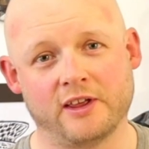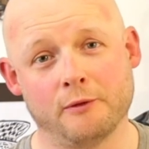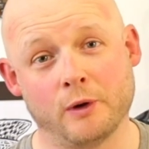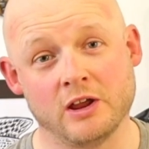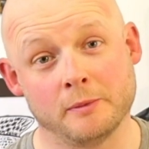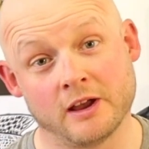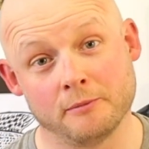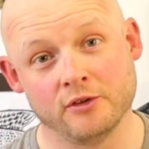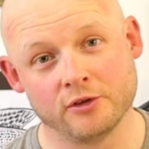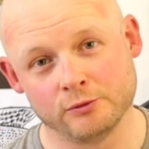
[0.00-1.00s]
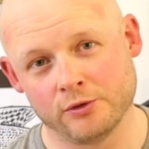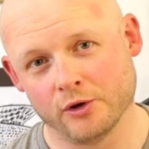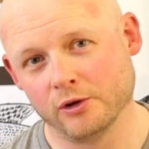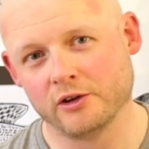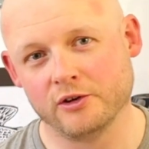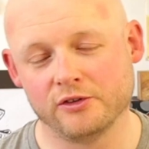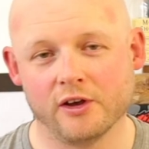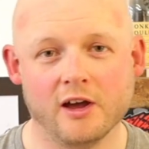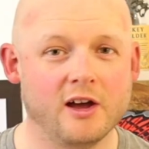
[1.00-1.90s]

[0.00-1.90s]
That way you'll be kept in touch with all the news,